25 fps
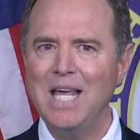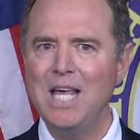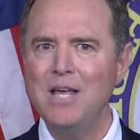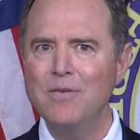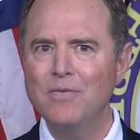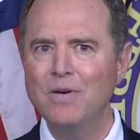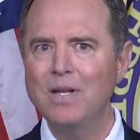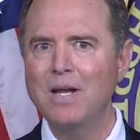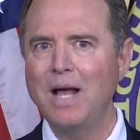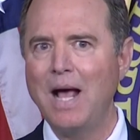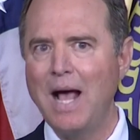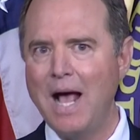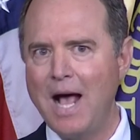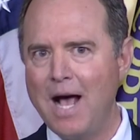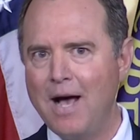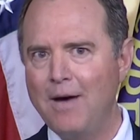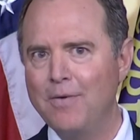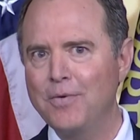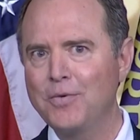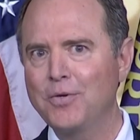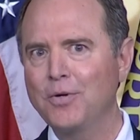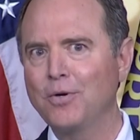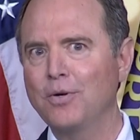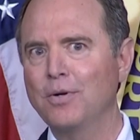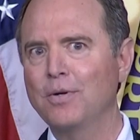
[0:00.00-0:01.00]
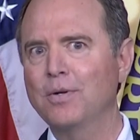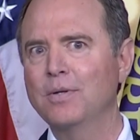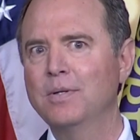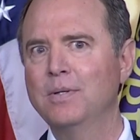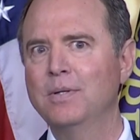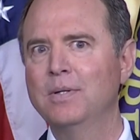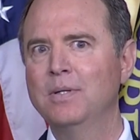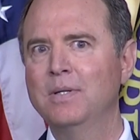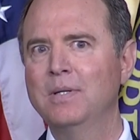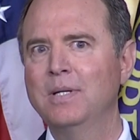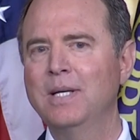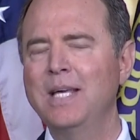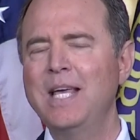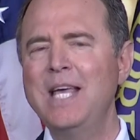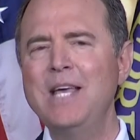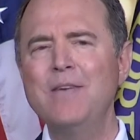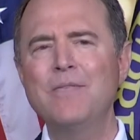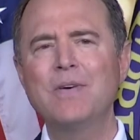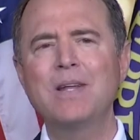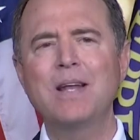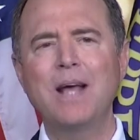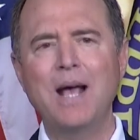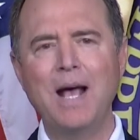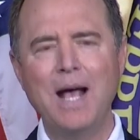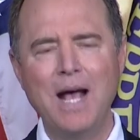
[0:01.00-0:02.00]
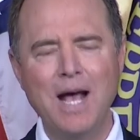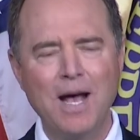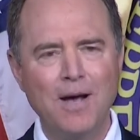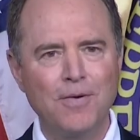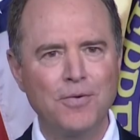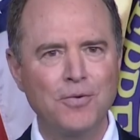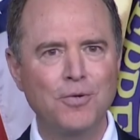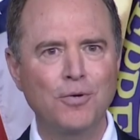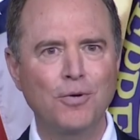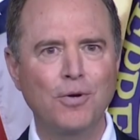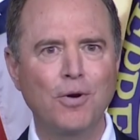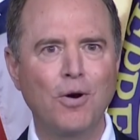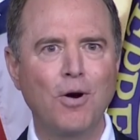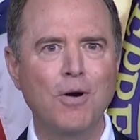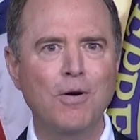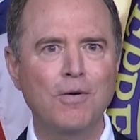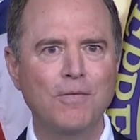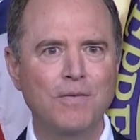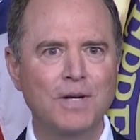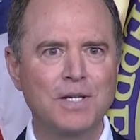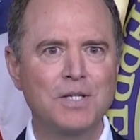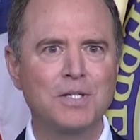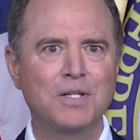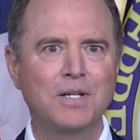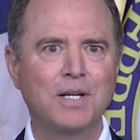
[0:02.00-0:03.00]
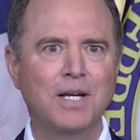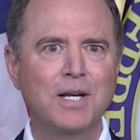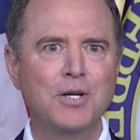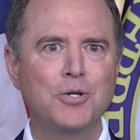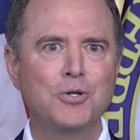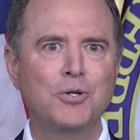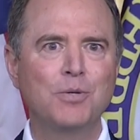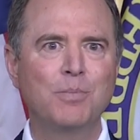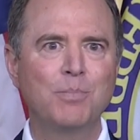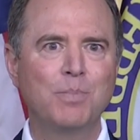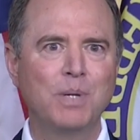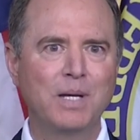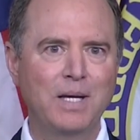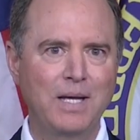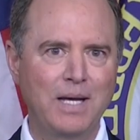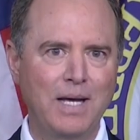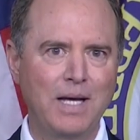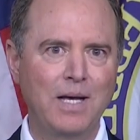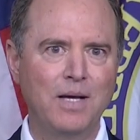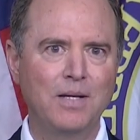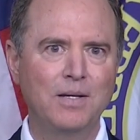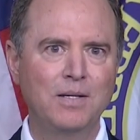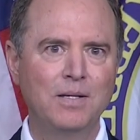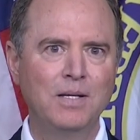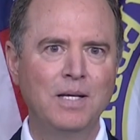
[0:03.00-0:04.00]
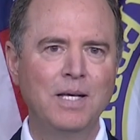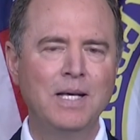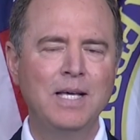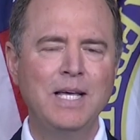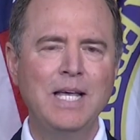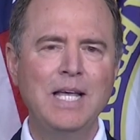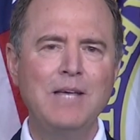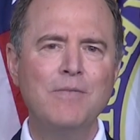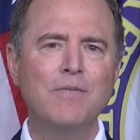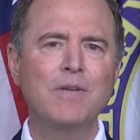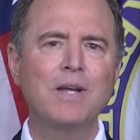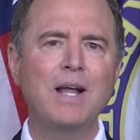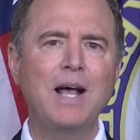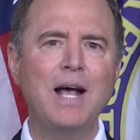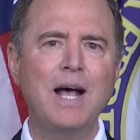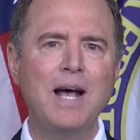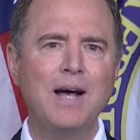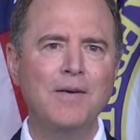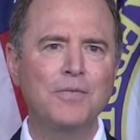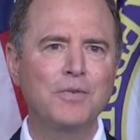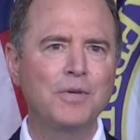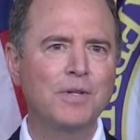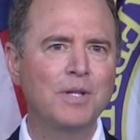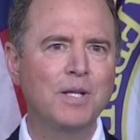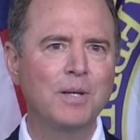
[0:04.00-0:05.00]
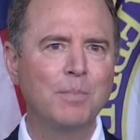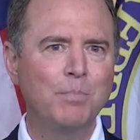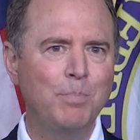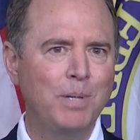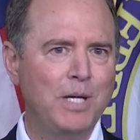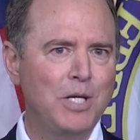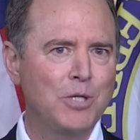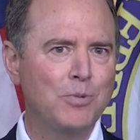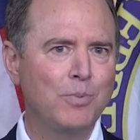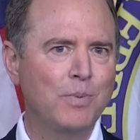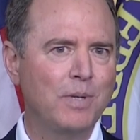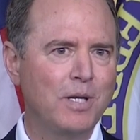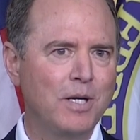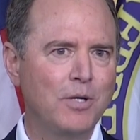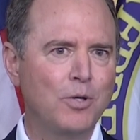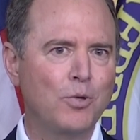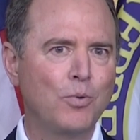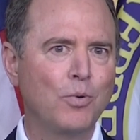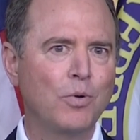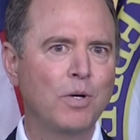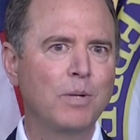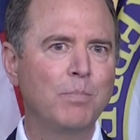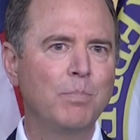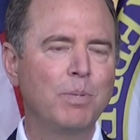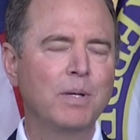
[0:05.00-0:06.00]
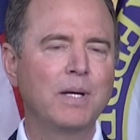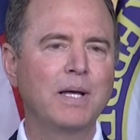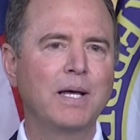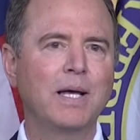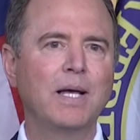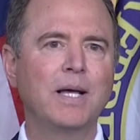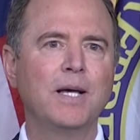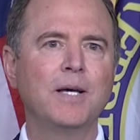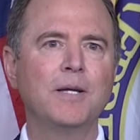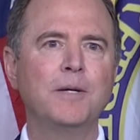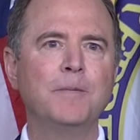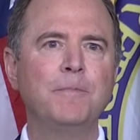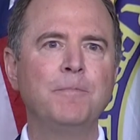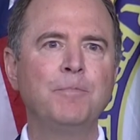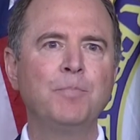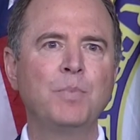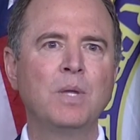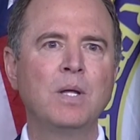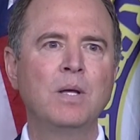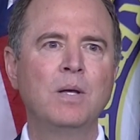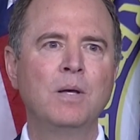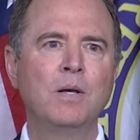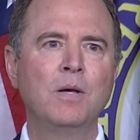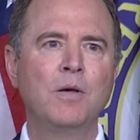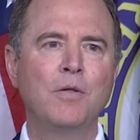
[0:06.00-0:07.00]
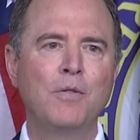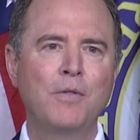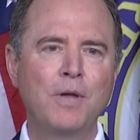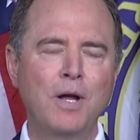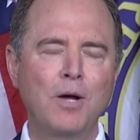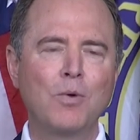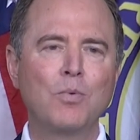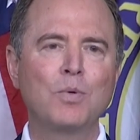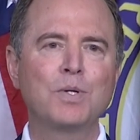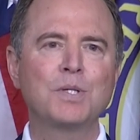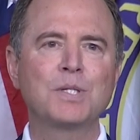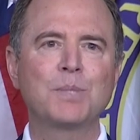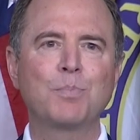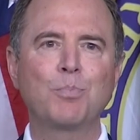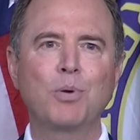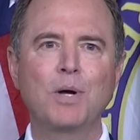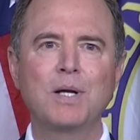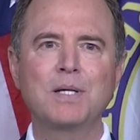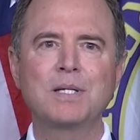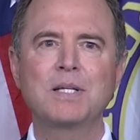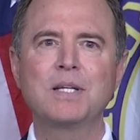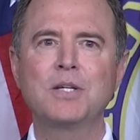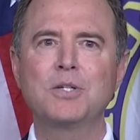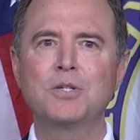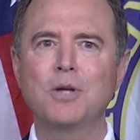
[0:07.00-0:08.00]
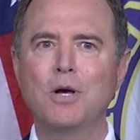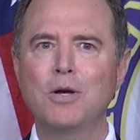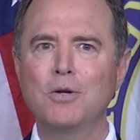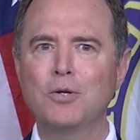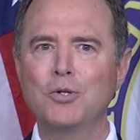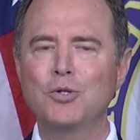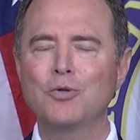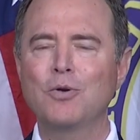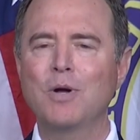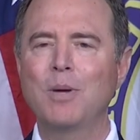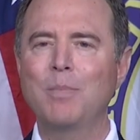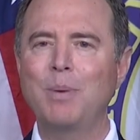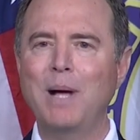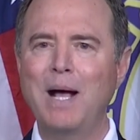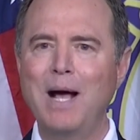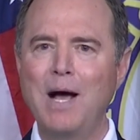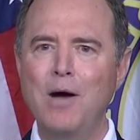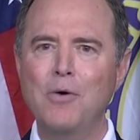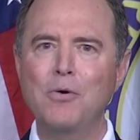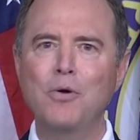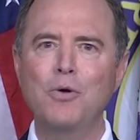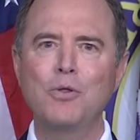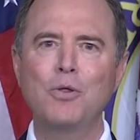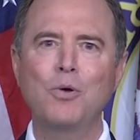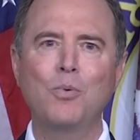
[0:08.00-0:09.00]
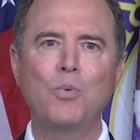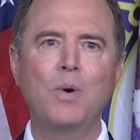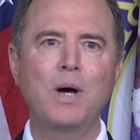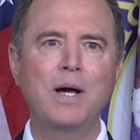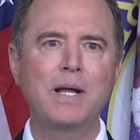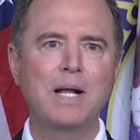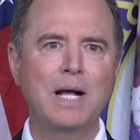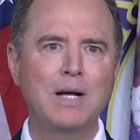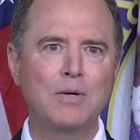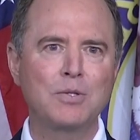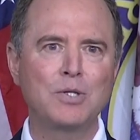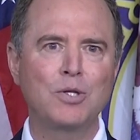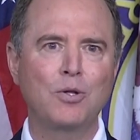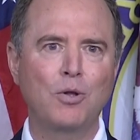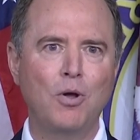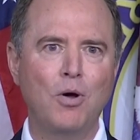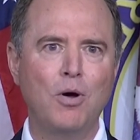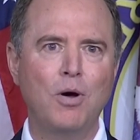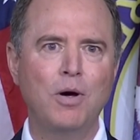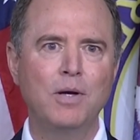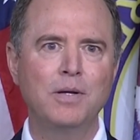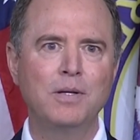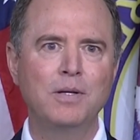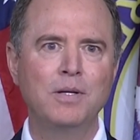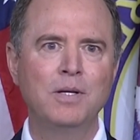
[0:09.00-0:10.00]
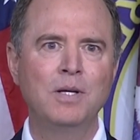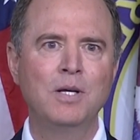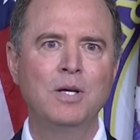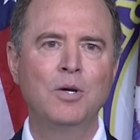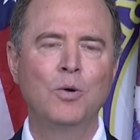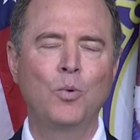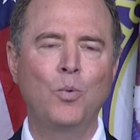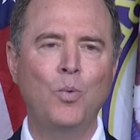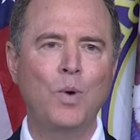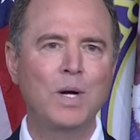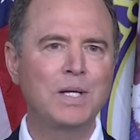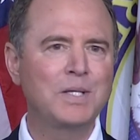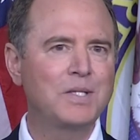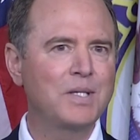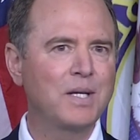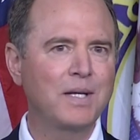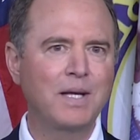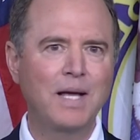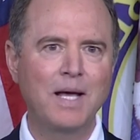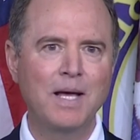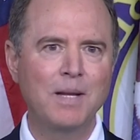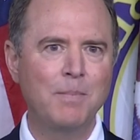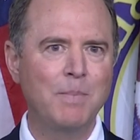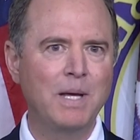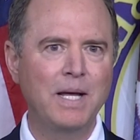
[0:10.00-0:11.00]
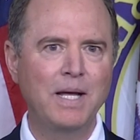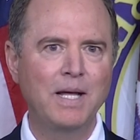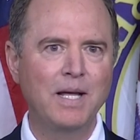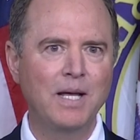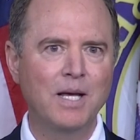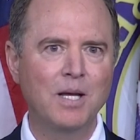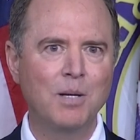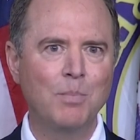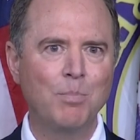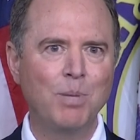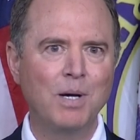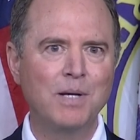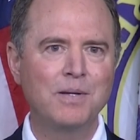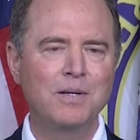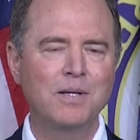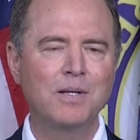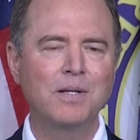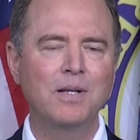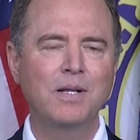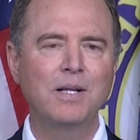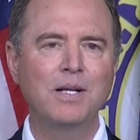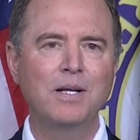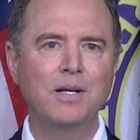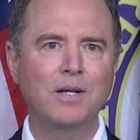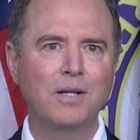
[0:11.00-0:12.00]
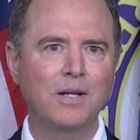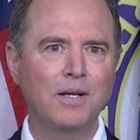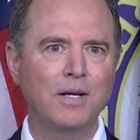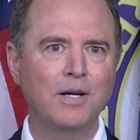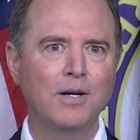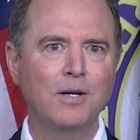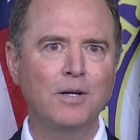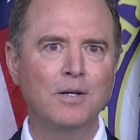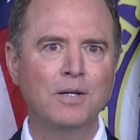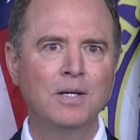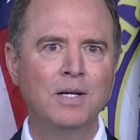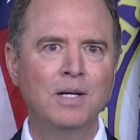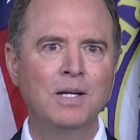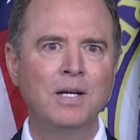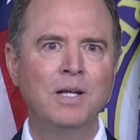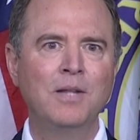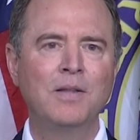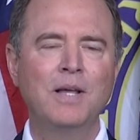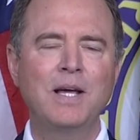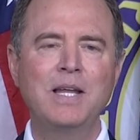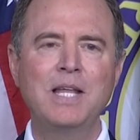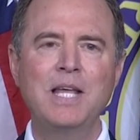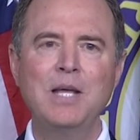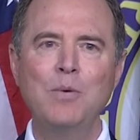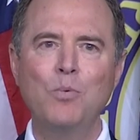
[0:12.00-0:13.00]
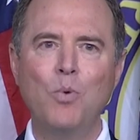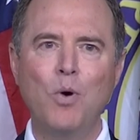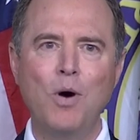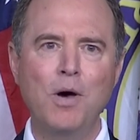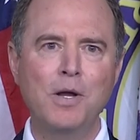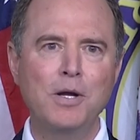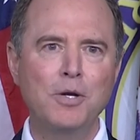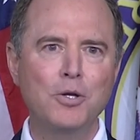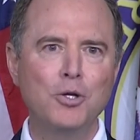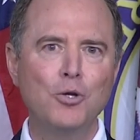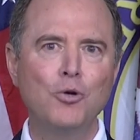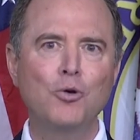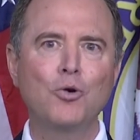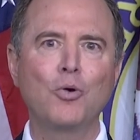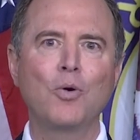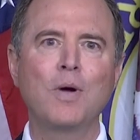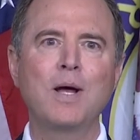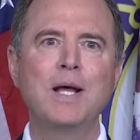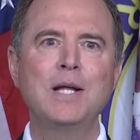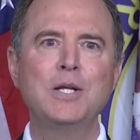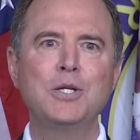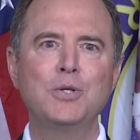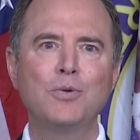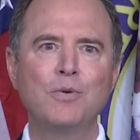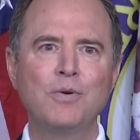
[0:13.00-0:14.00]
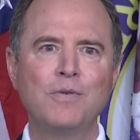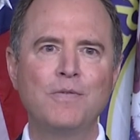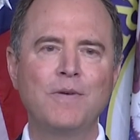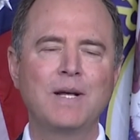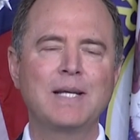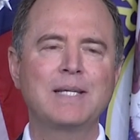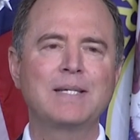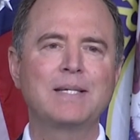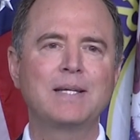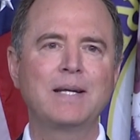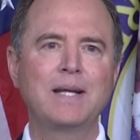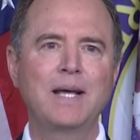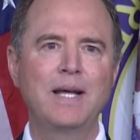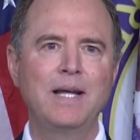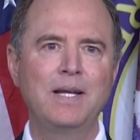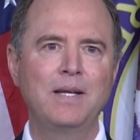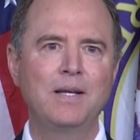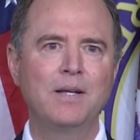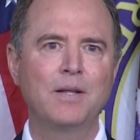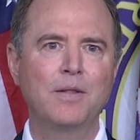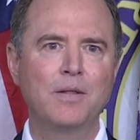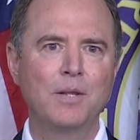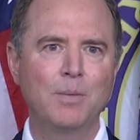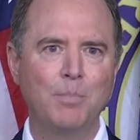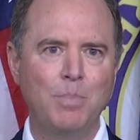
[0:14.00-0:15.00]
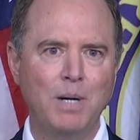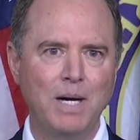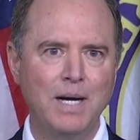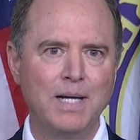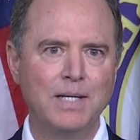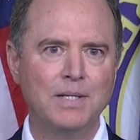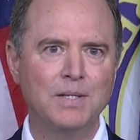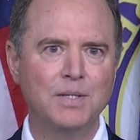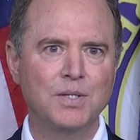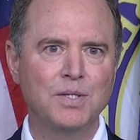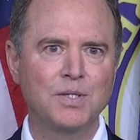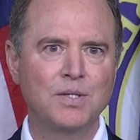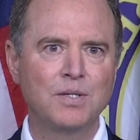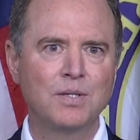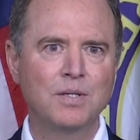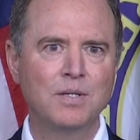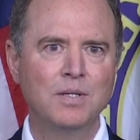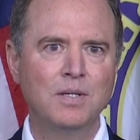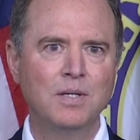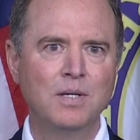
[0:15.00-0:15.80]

even after our investigation began, even after the impeachment inquiry began, there was President Donald Trump out on the White House lawn, once again making it abundantly clear that he wanted Ukraine to investigate the Bidens.